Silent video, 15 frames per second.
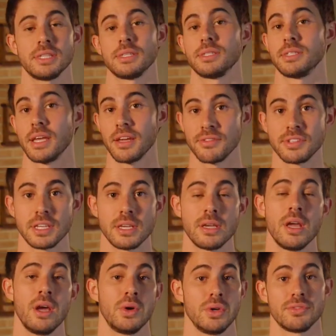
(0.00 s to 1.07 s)
the safety,
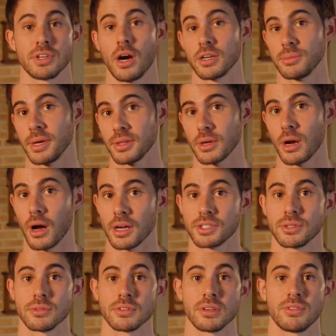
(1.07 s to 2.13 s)
we've talked about the cost
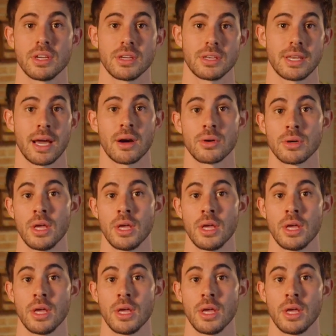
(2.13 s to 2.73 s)
of living, and now